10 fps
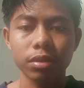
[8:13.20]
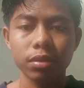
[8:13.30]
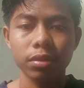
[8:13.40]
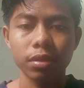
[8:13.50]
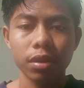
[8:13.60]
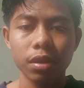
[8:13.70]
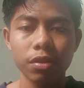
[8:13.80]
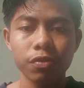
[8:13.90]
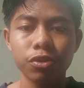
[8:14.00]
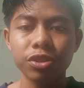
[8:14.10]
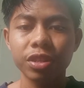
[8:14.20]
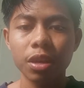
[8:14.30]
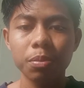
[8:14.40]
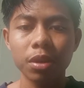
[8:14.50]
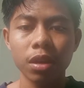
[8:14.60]
For example,
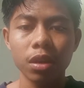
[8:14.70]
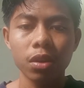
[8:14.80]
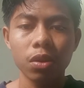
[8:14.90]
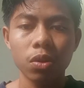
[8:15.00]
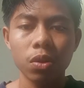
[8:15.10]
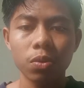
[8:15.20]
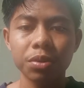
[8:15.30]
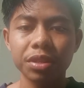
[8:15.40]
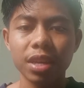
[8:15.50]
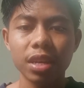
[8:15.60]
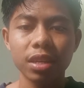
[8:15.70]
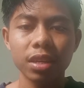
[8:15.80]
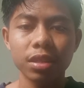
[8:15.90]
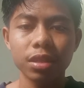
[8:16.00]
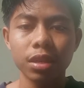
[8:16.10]
when saying it, the lungs
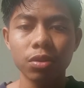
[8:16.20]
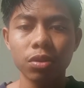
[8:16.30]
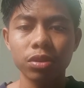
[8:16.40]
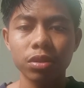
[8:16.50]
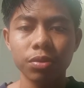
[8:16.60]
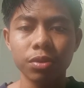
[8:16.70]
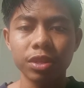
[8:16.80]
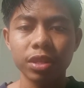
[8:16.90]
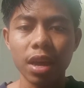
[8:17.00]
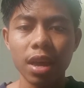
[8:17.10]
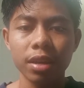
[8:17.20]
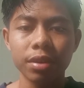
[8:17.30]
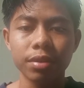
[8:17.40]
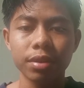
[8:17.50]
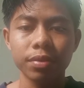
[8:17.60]
release air,
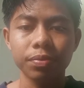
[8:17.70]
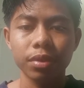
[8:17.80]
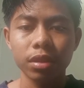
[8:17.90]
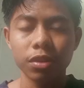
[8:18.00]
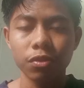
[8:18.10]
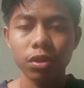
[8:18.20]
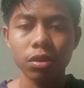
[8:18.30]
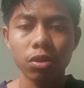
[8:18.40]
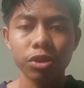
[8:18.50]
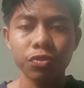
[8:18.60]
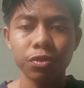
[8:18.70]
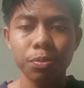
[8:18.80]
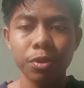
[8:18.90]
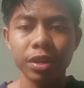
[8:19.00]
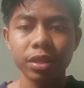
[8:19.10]
the vocal cords vibrate,
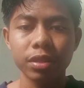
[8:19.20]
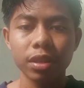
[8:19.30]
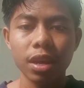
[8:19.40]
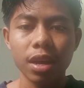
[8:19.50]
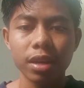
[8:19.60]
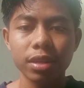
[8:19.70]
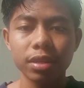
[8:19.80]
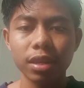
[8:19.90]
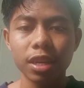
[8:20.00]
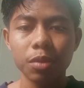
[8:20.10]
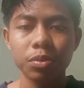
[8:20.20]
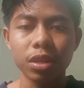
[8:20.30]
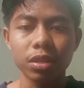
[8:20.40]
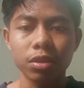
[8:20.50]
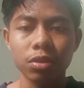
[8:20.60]
then the lips and tongue
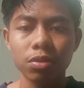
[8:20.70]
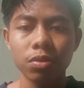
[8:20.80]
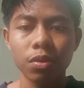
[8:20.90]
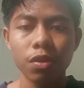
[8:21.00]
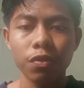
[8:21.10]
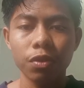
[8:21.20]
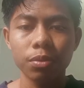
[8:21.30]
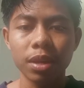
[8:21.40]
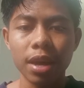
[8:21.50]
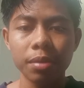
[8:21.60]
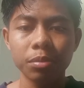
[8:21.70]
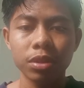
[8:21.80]
form the aim sound.